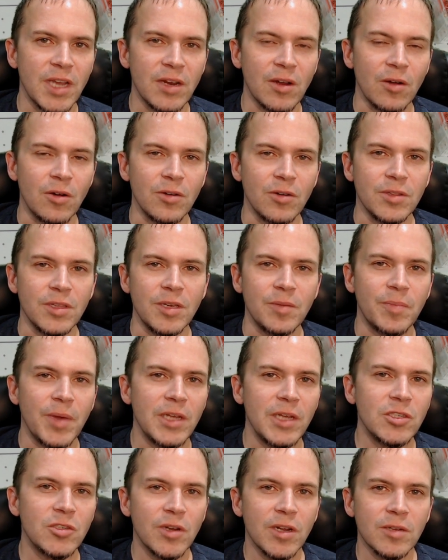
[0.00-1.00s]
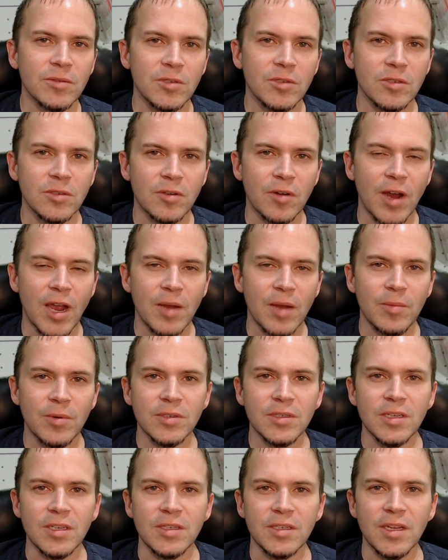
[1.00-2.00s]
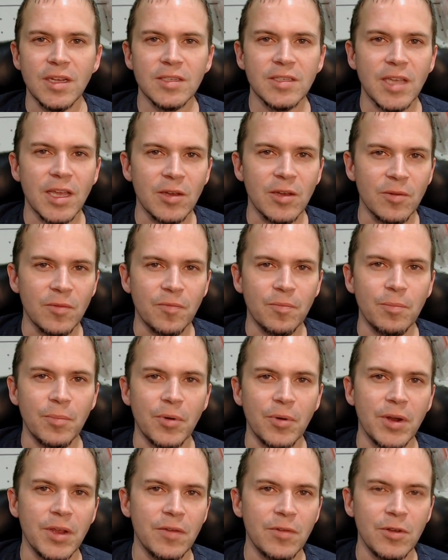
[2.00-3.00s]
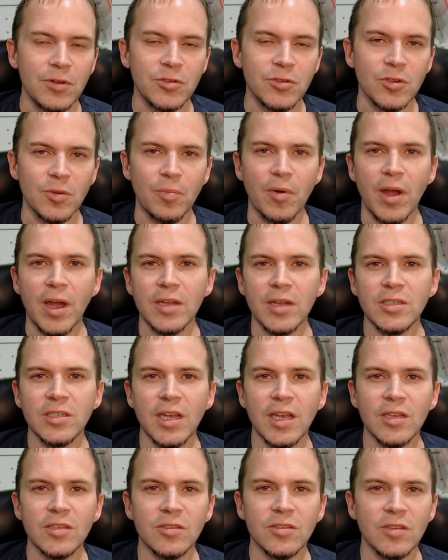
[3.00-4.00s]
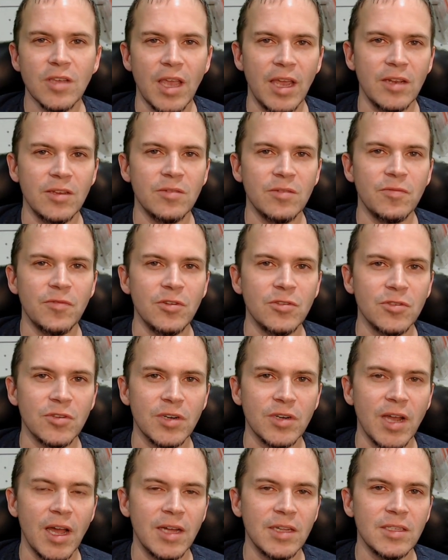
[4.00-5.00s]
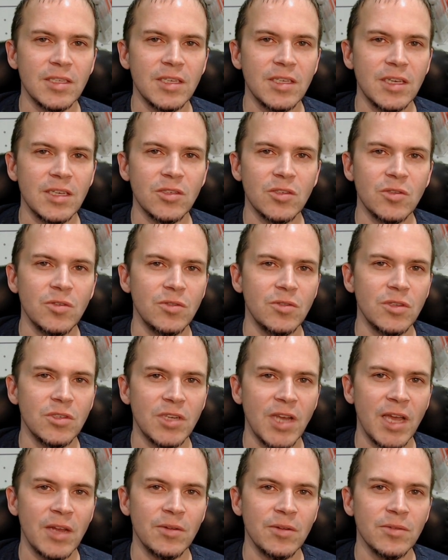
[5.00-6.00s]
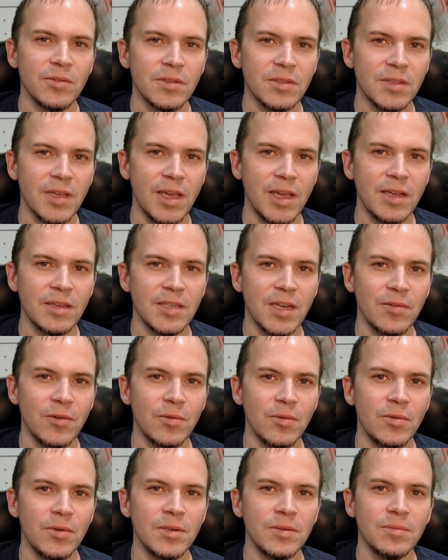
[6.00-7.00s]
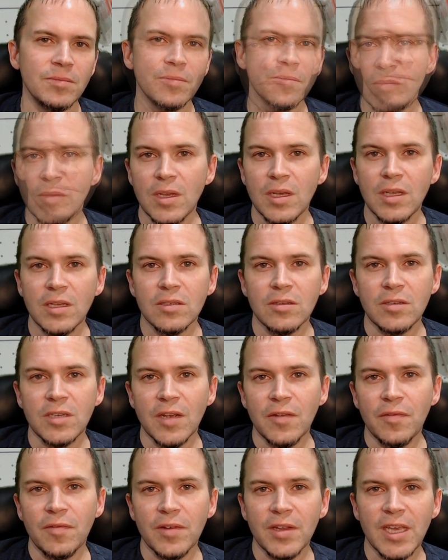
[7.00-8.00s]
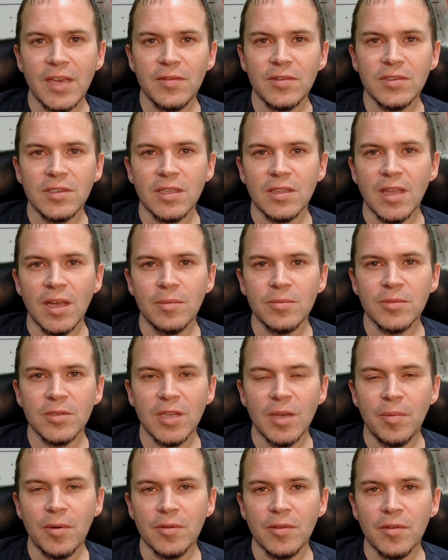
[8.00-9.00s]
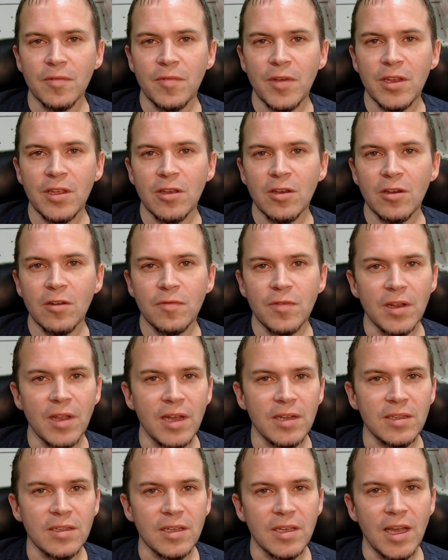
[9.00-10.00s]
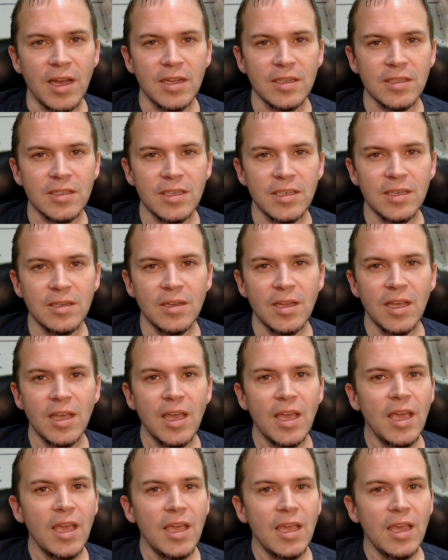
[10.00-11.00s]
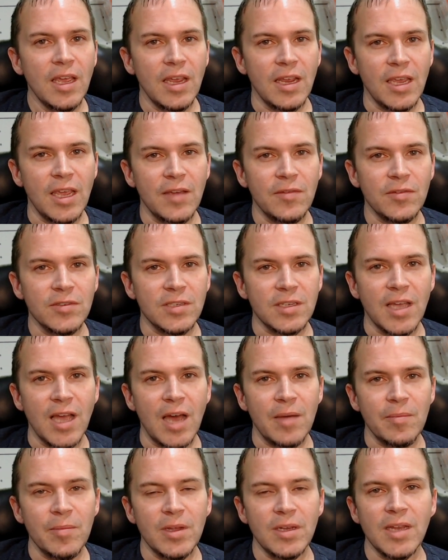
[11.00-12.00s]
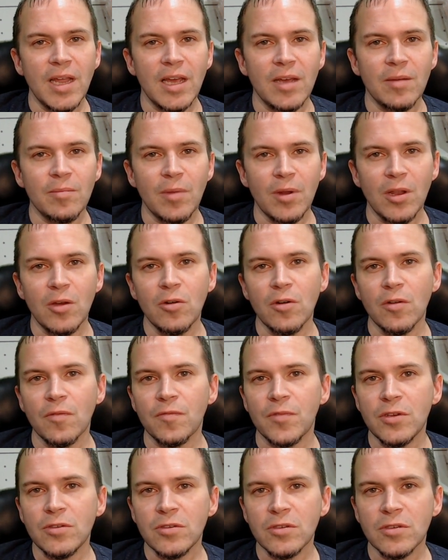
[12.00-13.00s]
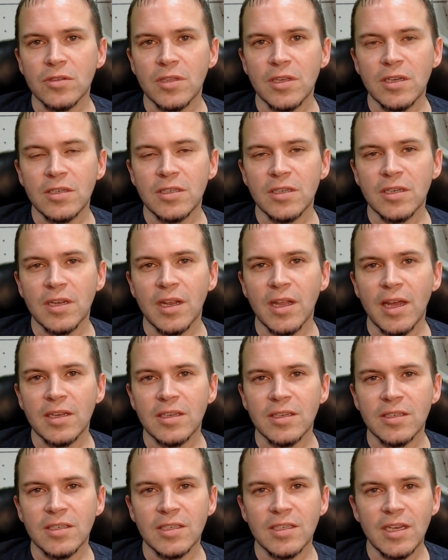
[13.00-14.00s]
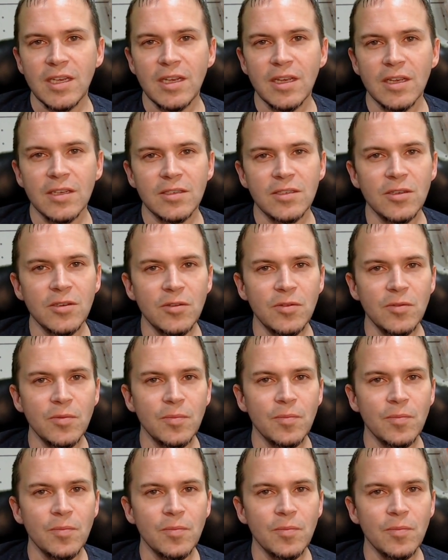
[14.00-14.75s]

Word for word: all the Patreon subscribers. It does help bring future projects and future content to the channel. Thanks everyone. So definitely give us a thumbs up on the video if you like the content and give us a comment down below on future things you'd like to see us do.